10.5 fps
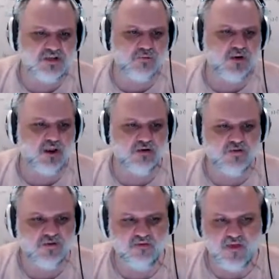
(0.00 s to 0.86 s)
and
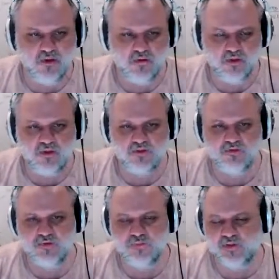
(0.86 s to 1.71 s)
reduction of
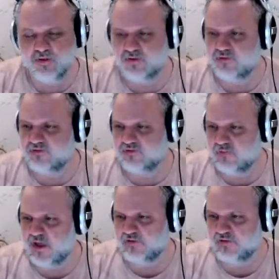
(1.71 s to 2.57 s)
alcohols. So we learned some
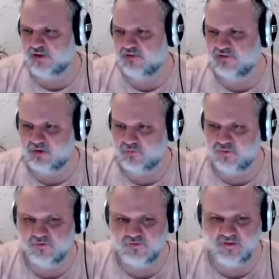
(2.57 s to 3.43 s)
oxidizing and
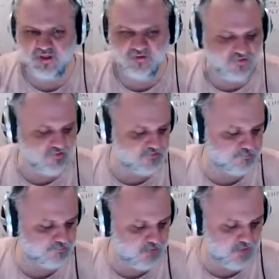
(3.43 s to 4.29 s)
reducing agents.
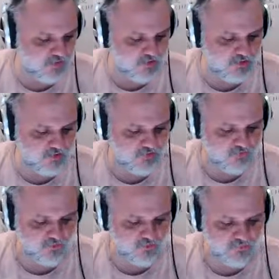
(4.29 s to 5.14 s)
And
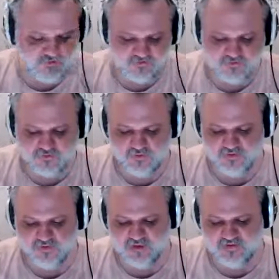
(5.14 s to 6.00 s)
so this is
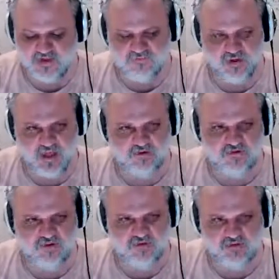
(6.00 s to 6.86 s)
a set of
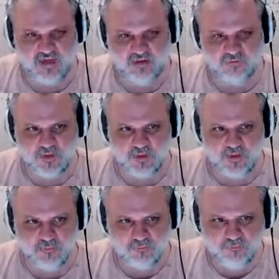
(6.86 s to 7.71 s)
reactions that
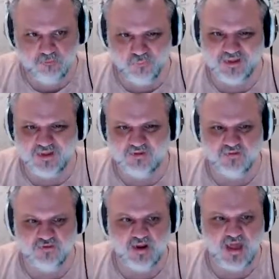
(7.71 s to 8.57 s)
really is
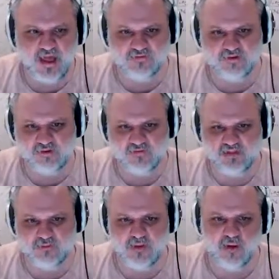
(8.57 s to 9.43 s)
just going to ask you to
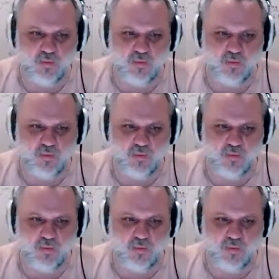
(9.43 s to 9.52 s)
think about,